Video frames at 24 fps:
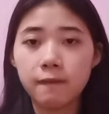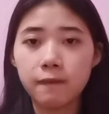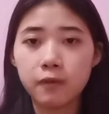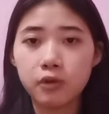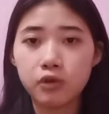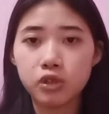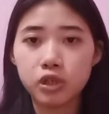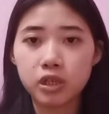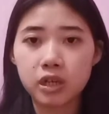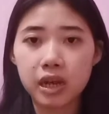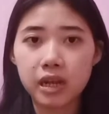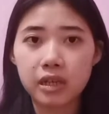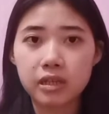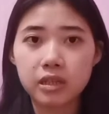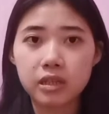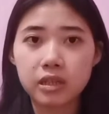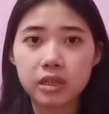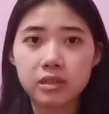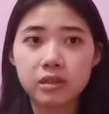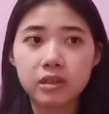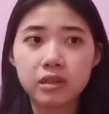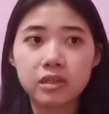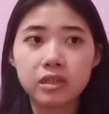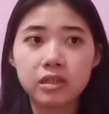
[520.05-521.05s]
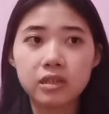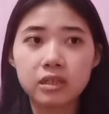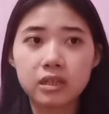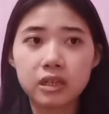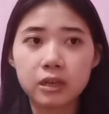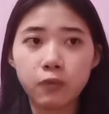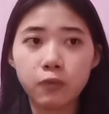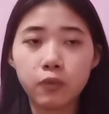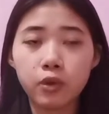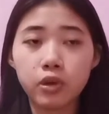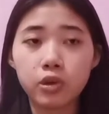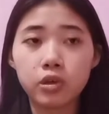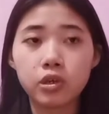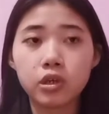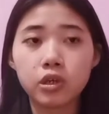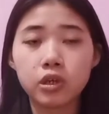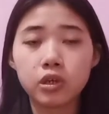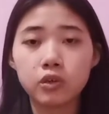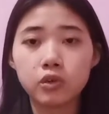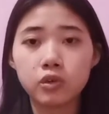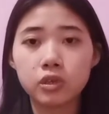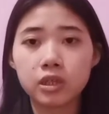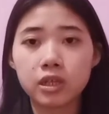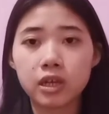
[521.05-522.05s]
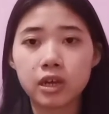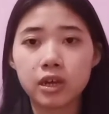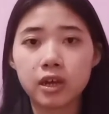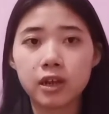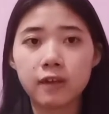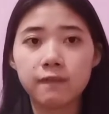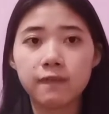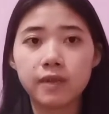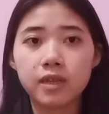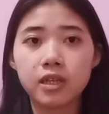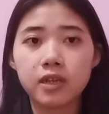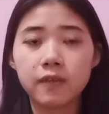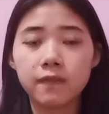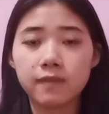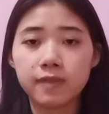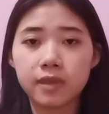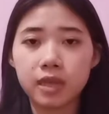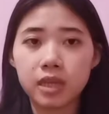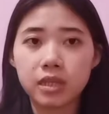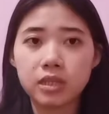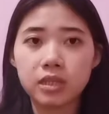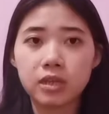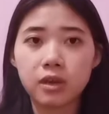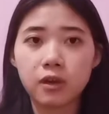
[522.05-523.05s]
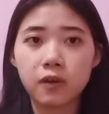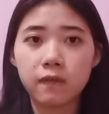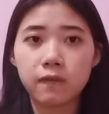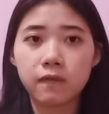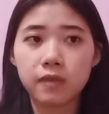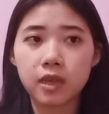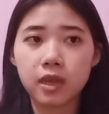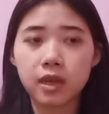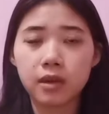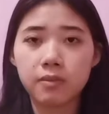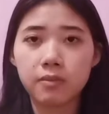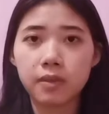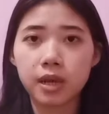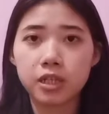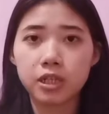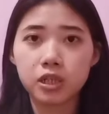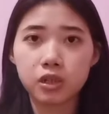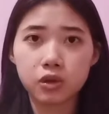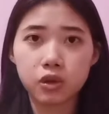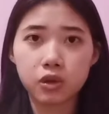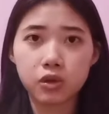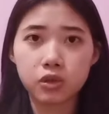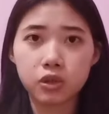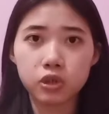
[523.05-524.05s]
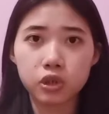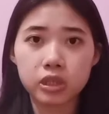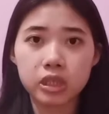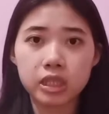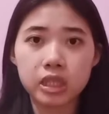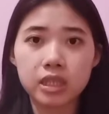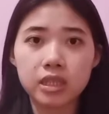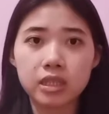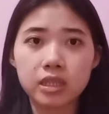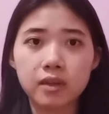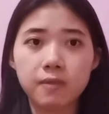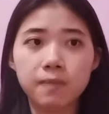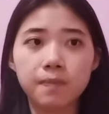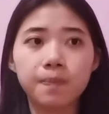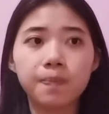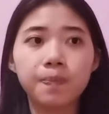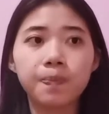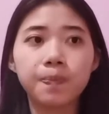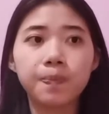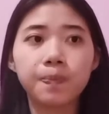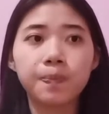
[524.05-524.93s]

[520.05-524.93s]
Future uncertainty will reduce the effectiveness of the budget control system.